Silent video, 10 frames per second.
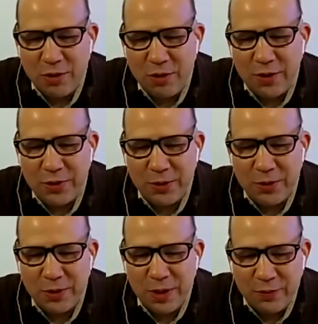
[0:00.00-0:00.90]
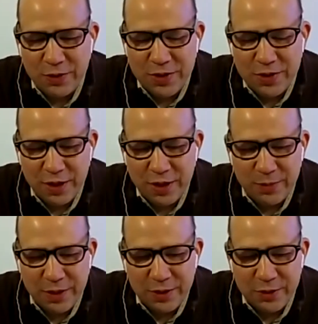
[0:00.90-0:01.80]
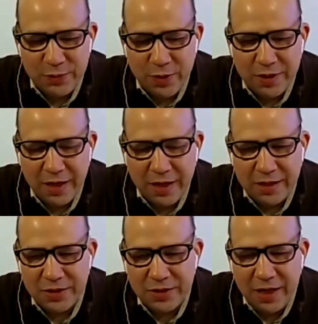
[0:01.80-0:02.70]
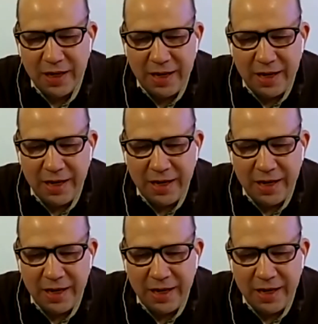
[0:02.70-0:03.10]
And of course, our author for this segment is Brenda